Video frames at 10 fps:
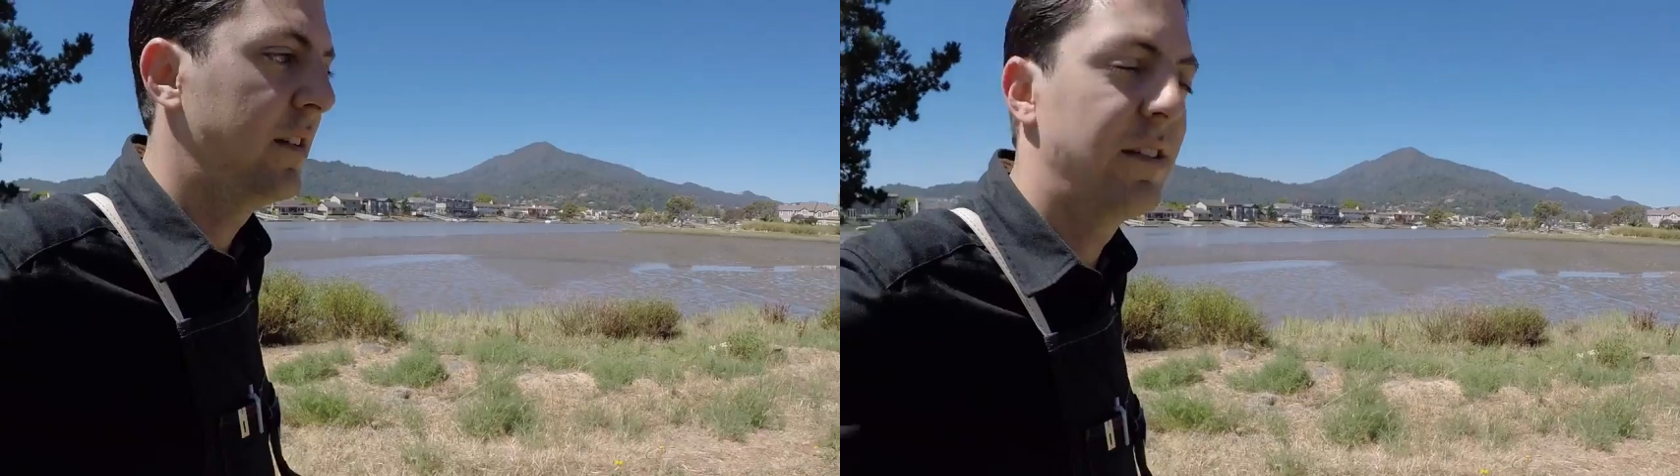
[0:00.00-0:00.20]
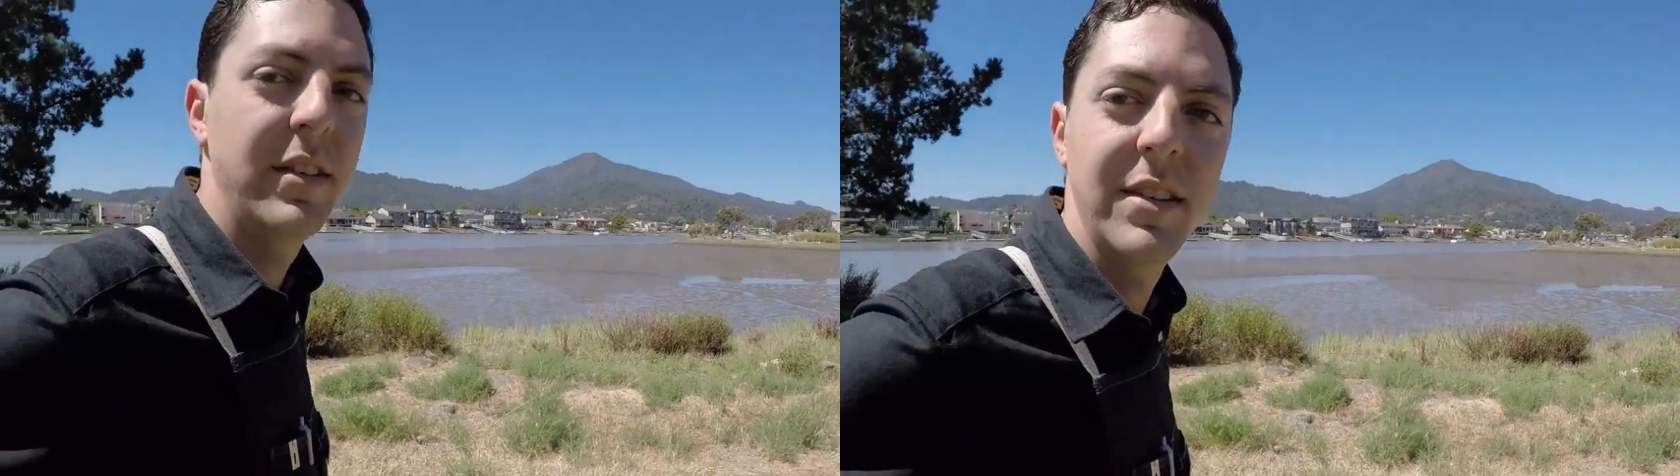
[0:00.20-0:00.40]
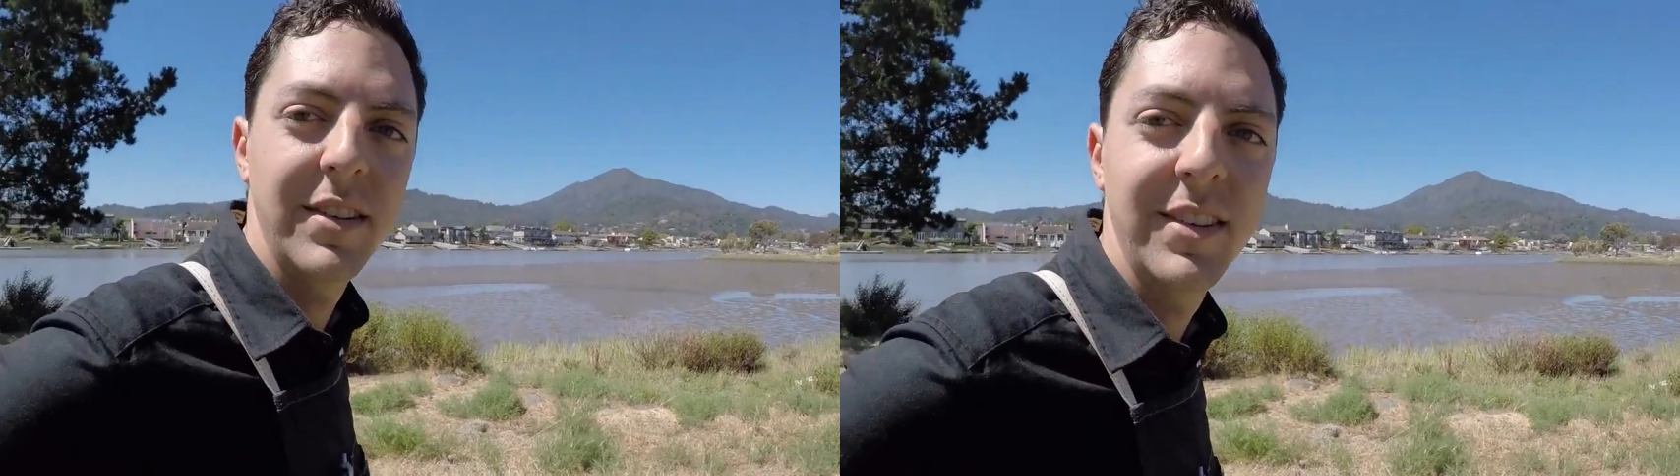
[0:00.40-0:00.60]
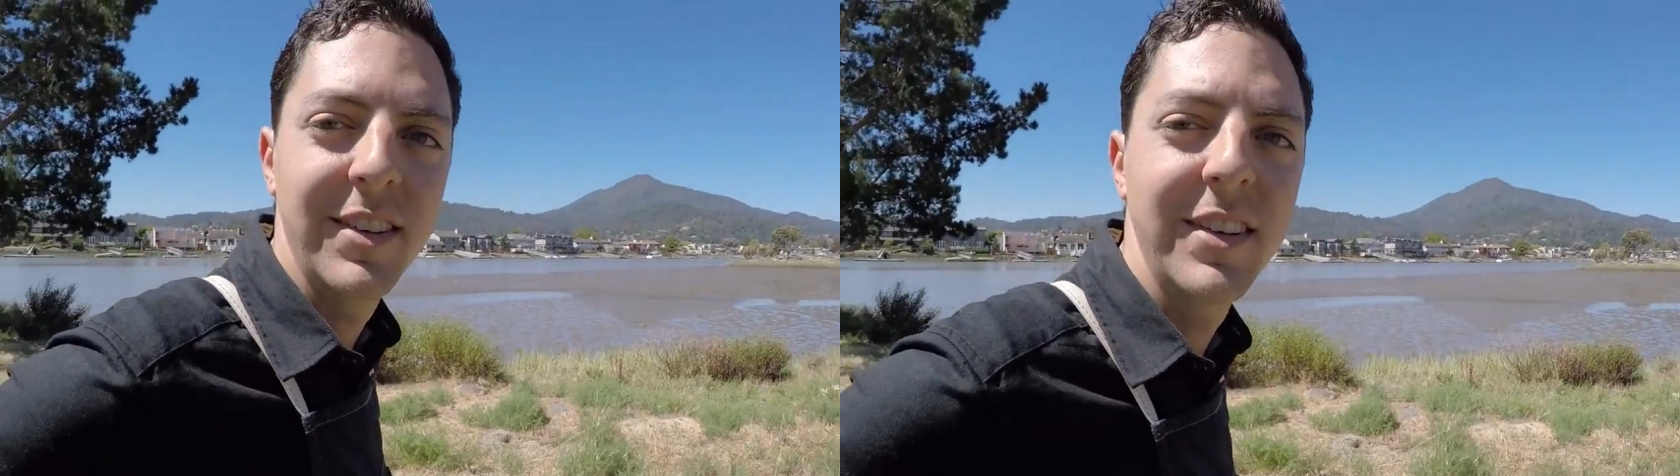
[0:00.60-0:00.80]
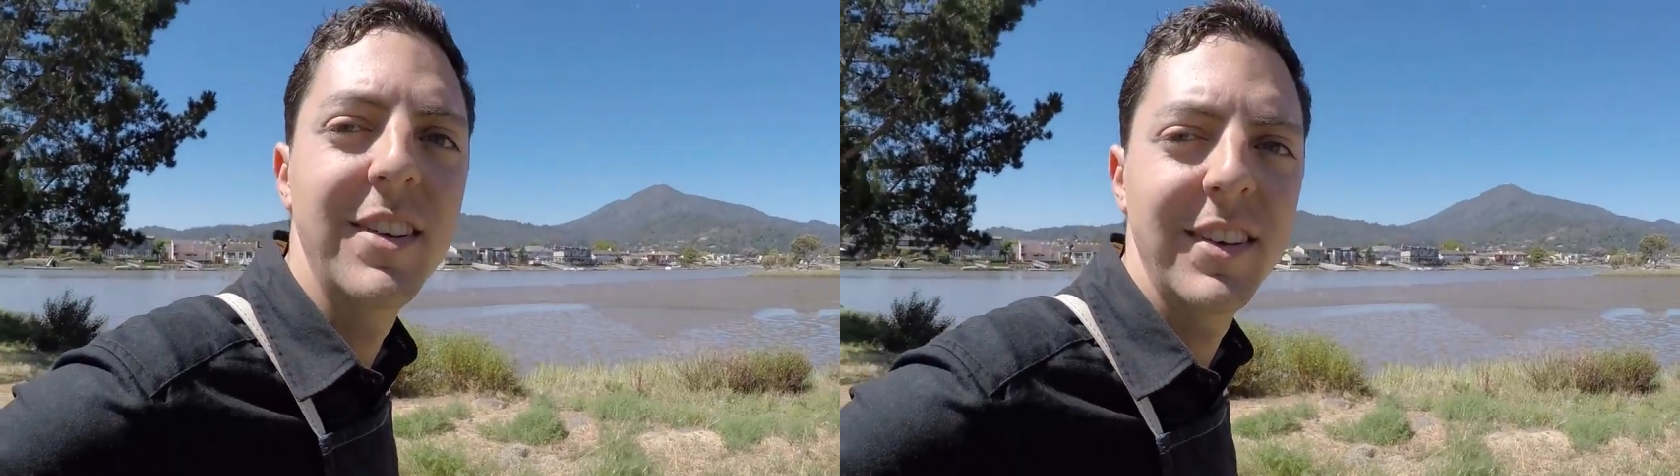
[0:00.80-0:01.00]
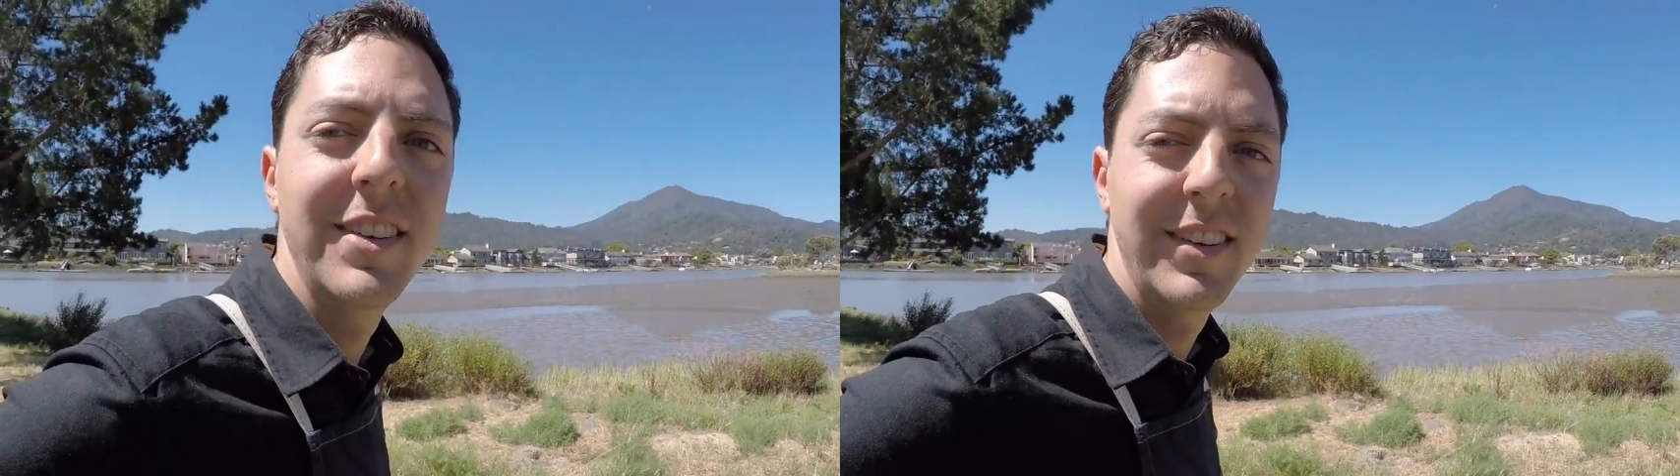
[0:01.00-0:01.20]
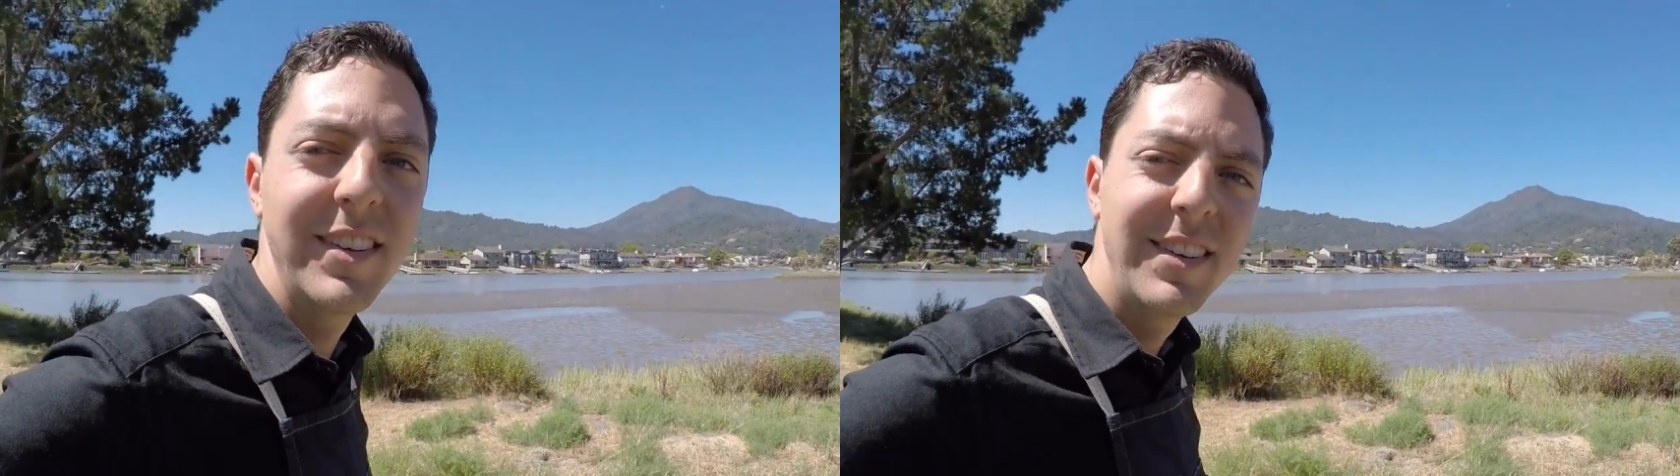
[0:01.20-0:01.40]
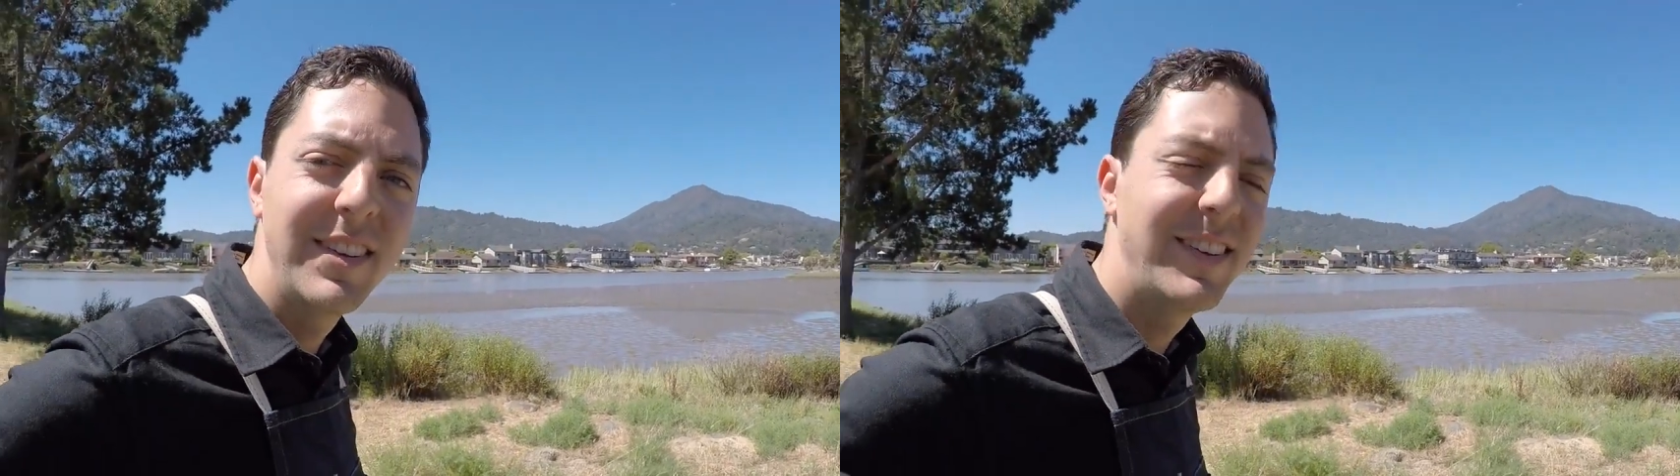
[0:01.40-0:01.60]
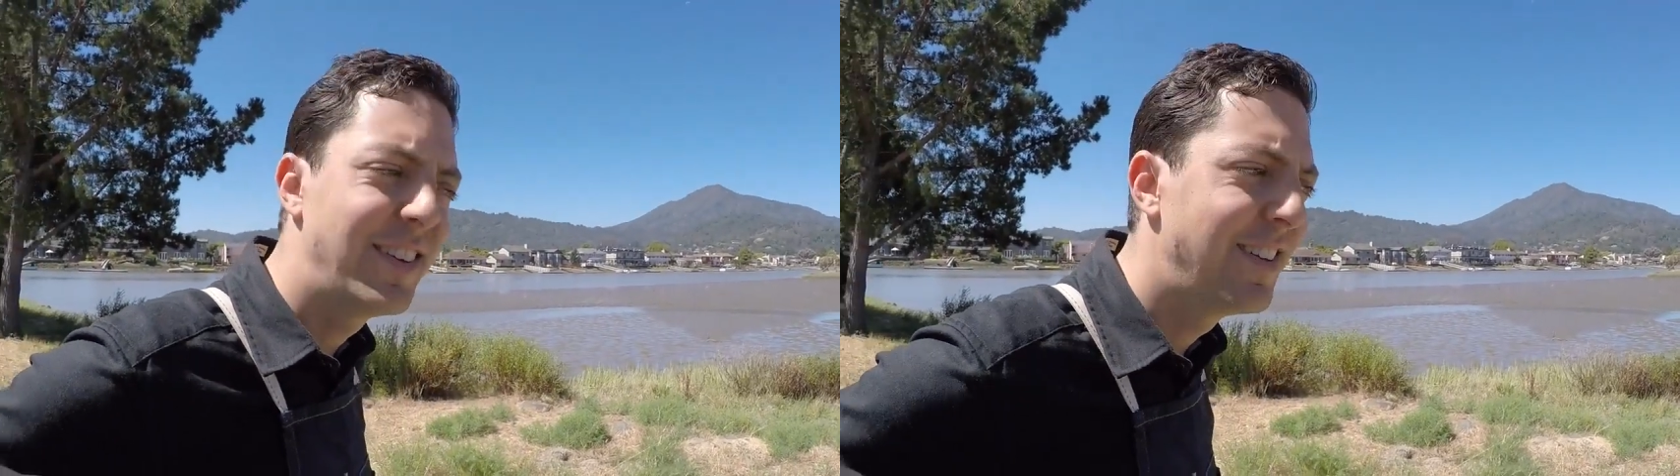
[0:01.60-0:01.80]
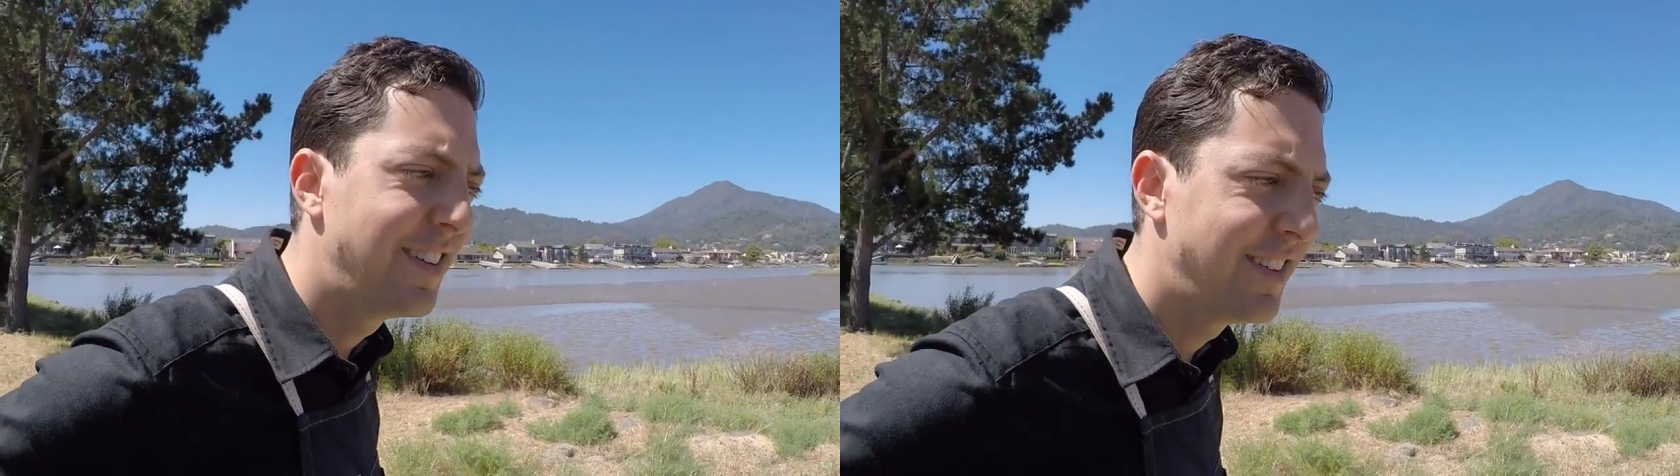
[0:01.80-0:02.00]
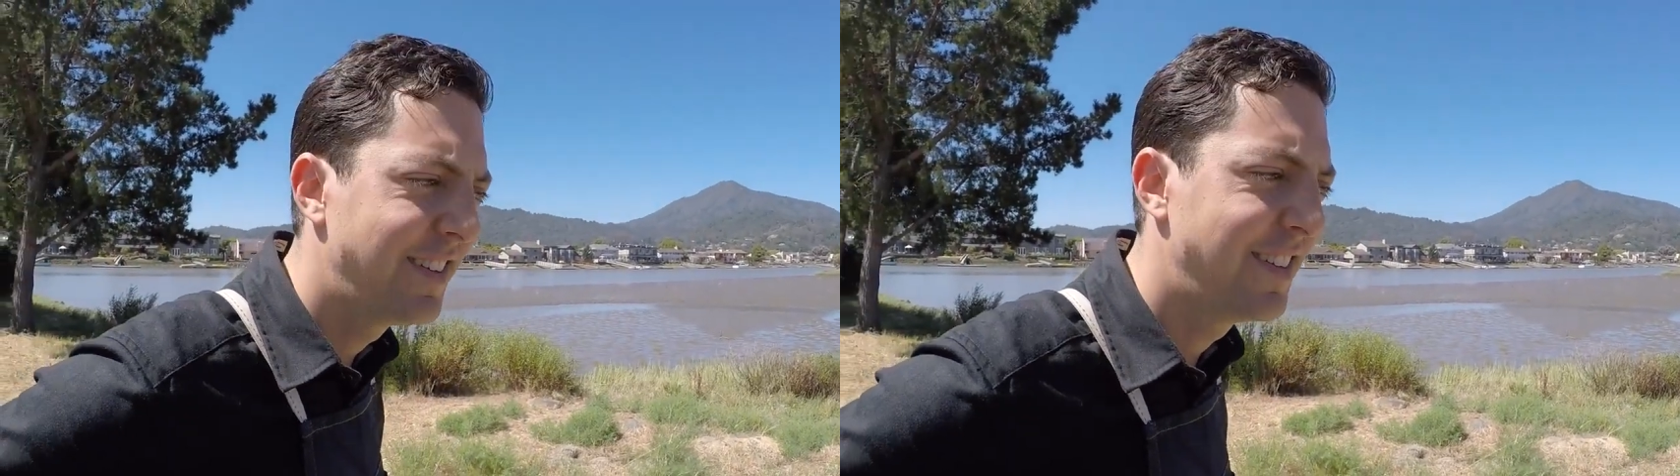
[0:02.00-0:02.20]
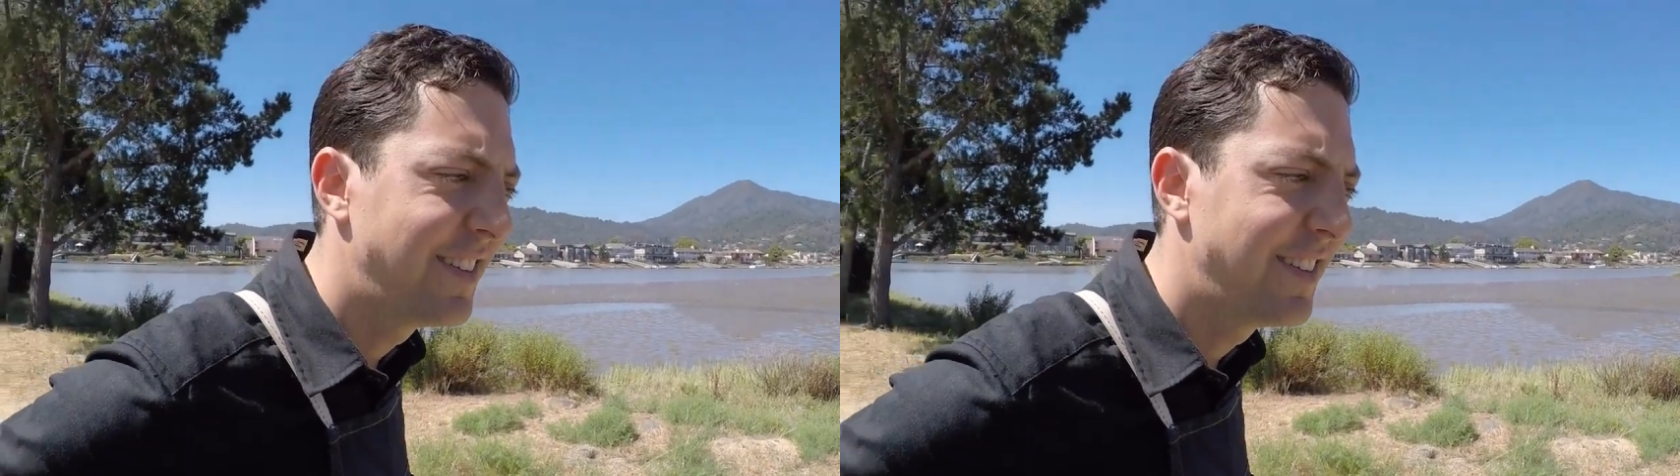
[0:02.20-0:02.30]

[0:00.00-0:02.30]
in Marin right now, Marin, California, very